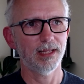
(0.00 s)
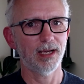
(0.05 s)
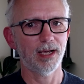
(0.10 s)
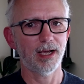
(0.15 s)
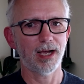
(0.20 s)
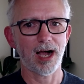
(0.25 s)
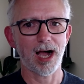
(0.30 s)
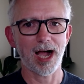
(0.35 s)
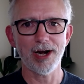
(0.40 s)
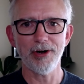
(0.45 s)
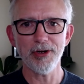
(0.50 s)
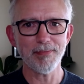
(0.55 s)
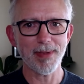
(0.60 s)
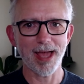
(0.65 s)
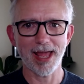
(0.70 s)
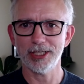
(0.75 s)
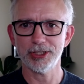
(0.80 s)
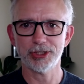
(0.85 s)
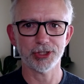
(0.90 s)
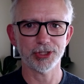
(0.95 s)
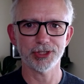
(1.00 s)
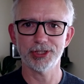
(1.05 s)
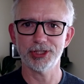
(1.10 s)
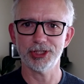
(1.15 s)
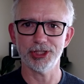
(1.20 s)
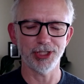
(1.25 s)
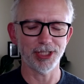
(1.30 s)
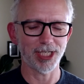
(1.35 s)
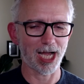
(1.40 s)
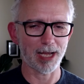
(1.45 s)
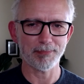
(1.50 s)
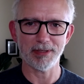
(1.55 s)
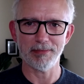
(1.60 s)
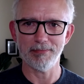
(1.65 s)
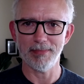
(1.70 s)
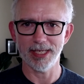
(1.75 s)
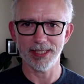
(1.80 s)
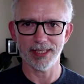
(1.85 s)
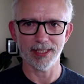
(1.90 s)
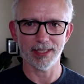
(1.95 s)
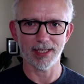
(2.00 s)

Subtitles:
Hiring managers should not be making